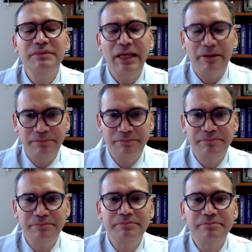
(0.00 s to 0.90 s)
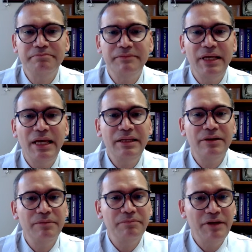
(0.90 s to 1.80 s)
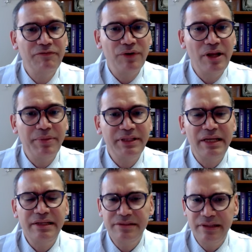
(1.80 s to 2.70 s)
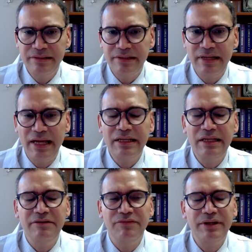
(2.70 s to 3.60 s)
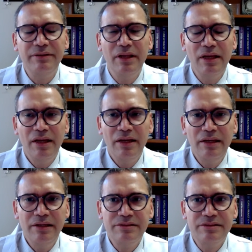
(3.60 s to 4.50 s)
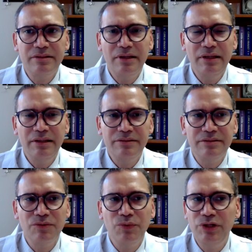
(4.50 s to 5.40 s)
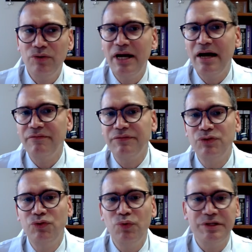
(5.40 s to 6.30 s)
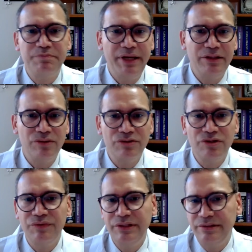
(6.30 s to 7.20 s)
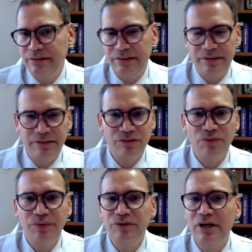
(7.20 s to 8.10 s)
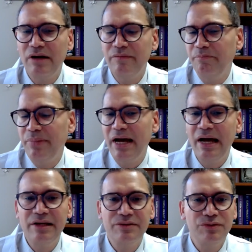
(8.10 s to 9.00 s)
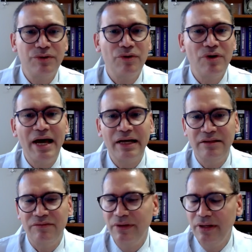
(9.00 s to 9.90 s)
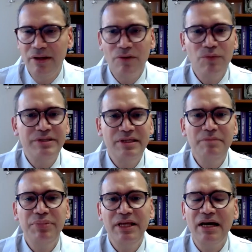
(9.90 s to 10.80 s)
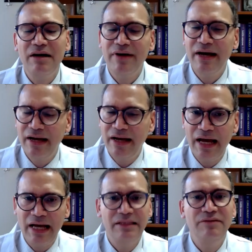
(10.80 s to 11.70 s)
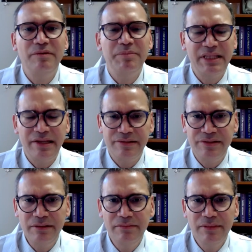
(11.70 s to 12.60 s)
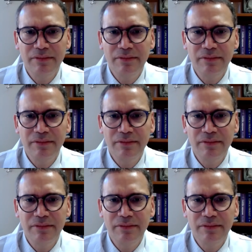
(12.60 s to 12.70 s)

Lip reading: yeah, and for hepatitis C, it's slightly different. Is we don't have two spectrums of the diseases. So we don't have a pass or active. We simply have active hepatitis C,